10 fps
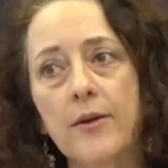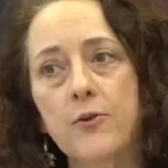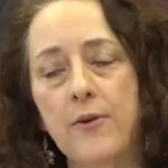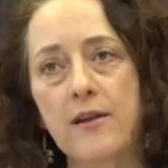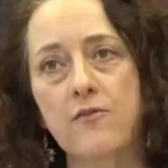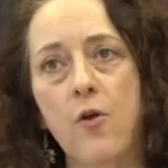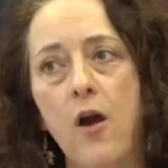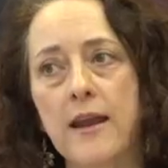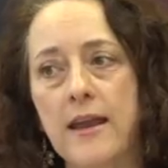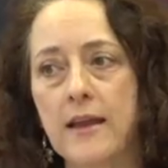creative
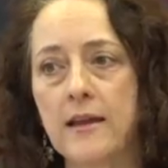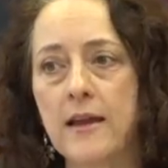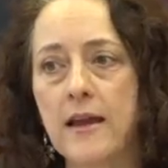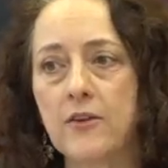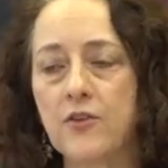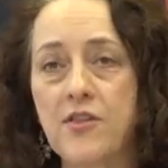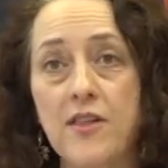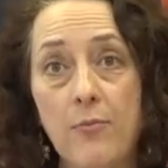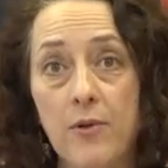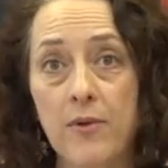writing to
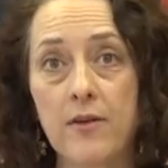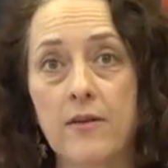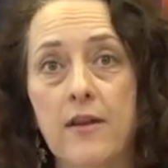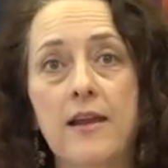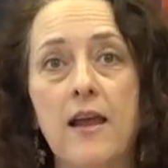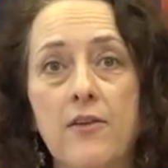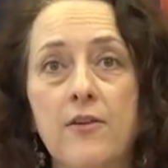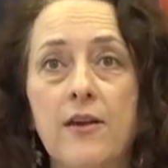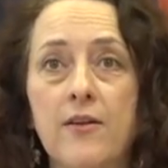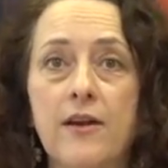supplement
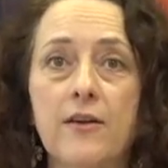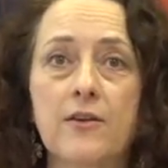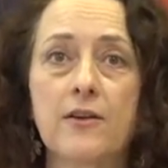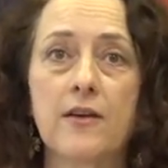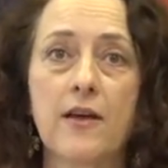another area